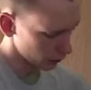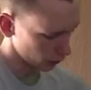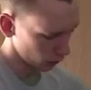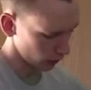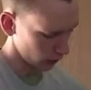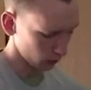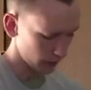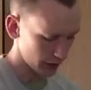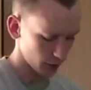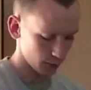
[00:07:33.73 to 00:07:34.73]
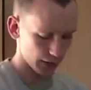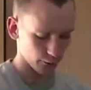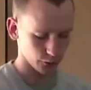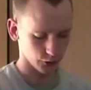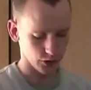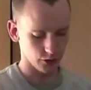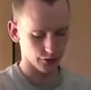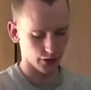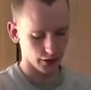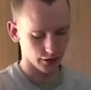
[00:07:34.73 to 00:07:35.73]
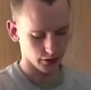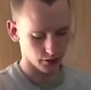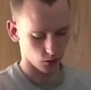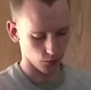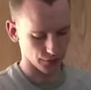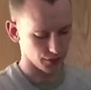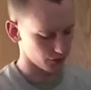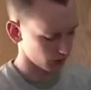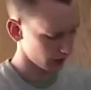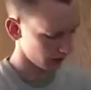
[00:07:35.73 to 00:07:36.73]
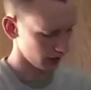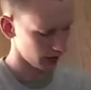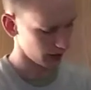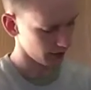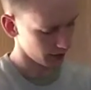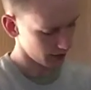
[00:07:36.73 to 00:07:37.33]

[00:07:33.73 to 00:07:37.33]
got a radio pouch on each side, on the inside here.